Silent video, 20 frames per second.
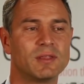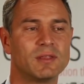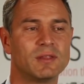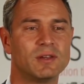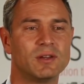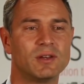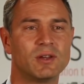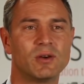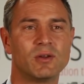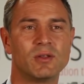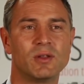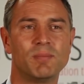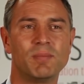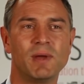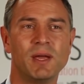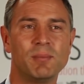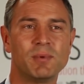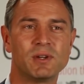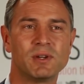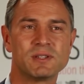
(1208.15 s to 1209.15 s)
the
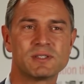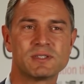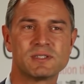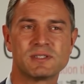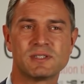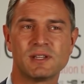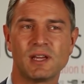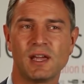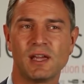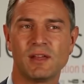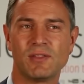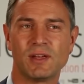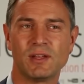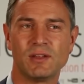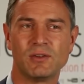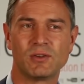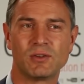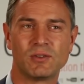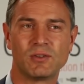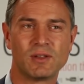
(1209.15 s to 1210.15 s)
paper doesn't say that
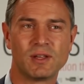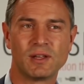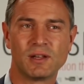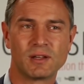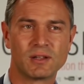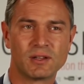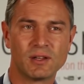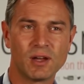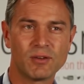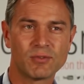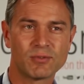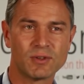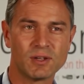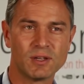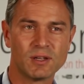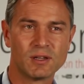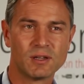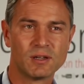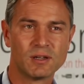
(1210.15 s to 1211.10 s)
you could kill Gaddafi.